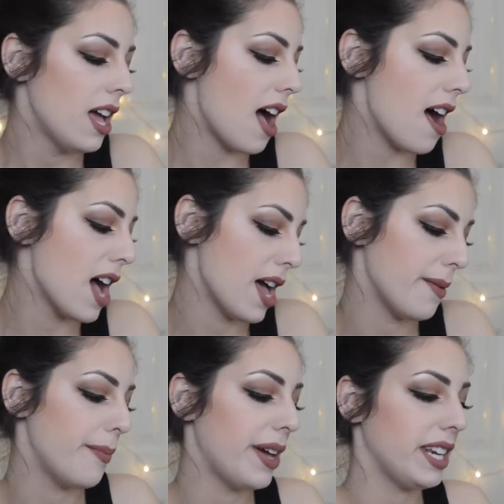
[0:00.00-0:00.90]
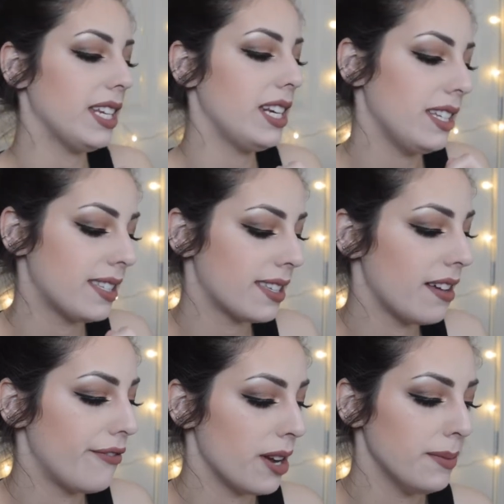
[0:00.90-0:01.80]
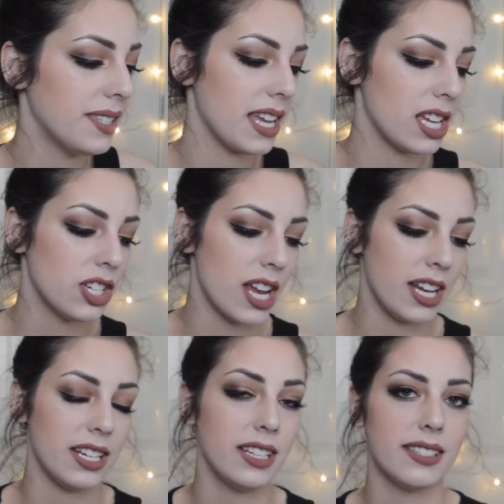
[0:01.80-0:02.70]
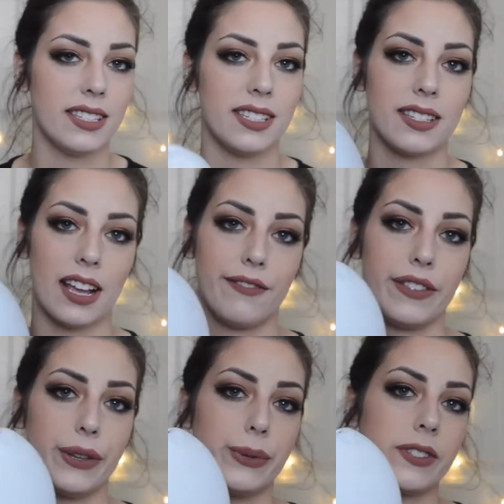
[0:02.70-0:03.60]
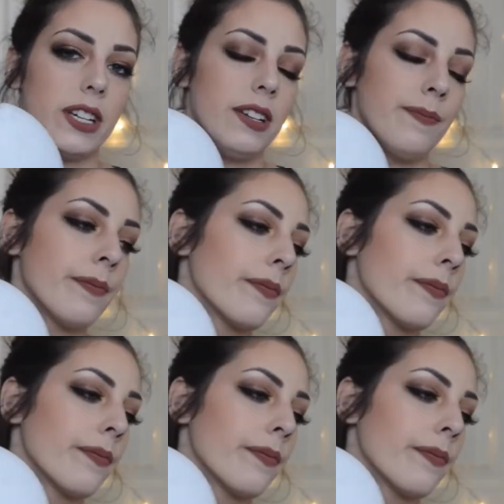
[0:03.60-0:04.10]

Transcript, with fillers: um, but it is from Saje and it is this diffuser